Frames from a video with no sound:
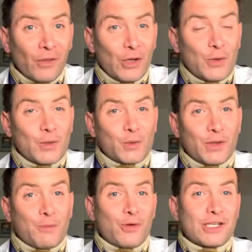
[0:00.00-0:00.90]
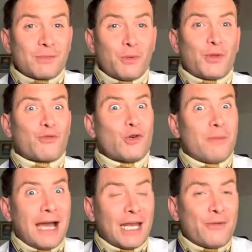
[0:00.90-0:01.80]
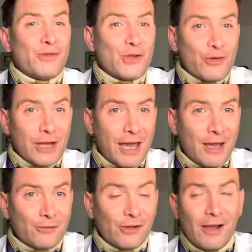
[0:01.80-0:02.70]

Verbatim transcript: who was with the principal of the Royal Ballet of Nureyev,